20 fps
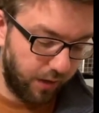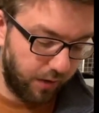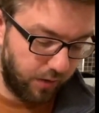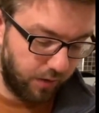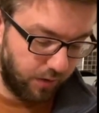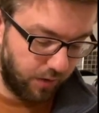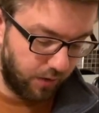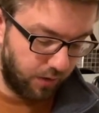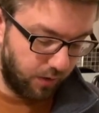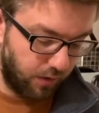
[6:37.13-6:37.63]
You
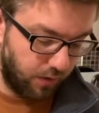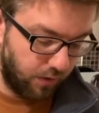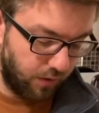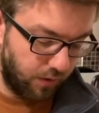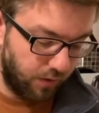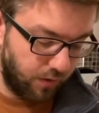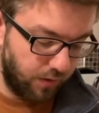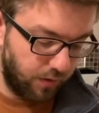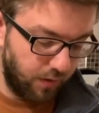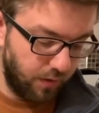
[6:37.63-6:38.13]
can
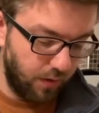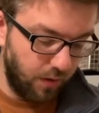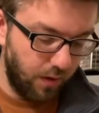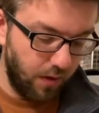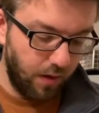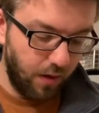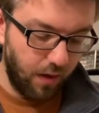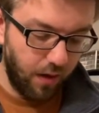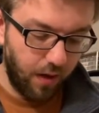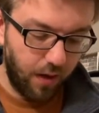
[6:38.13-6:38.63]
use
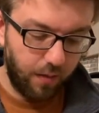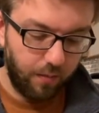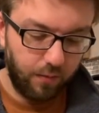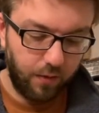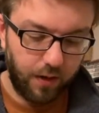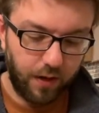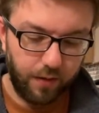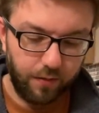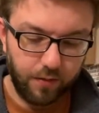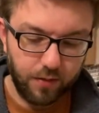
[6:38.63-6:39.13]

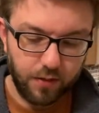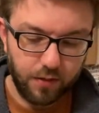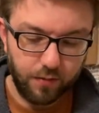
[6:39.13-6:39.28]
whatever's